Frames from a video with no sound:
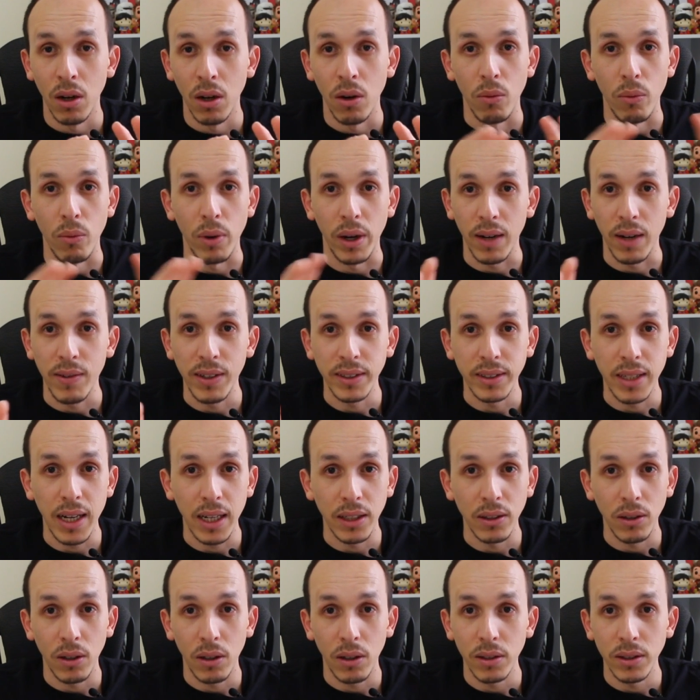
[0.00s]
whatever
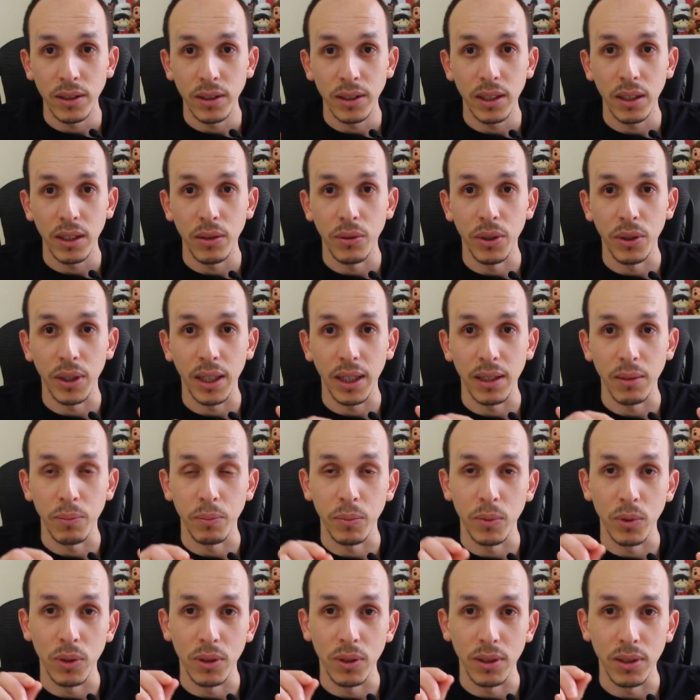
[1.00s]
technology, you
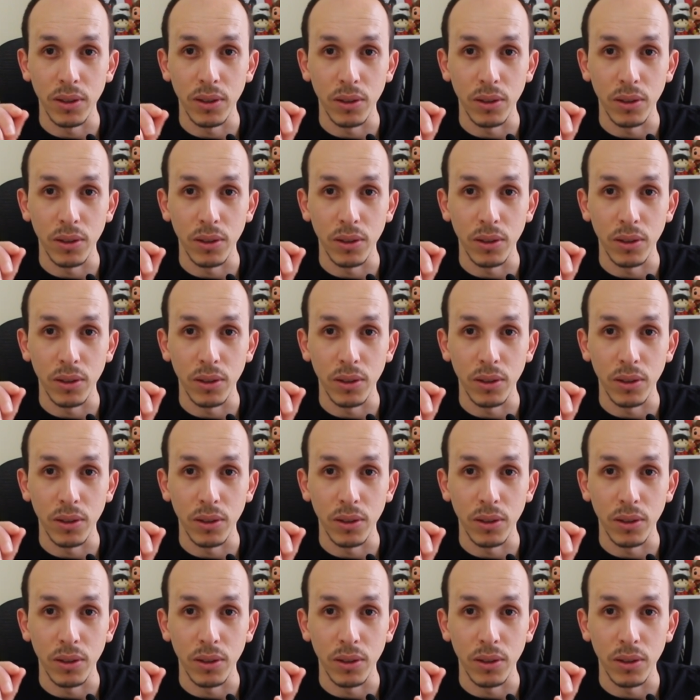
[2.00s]
can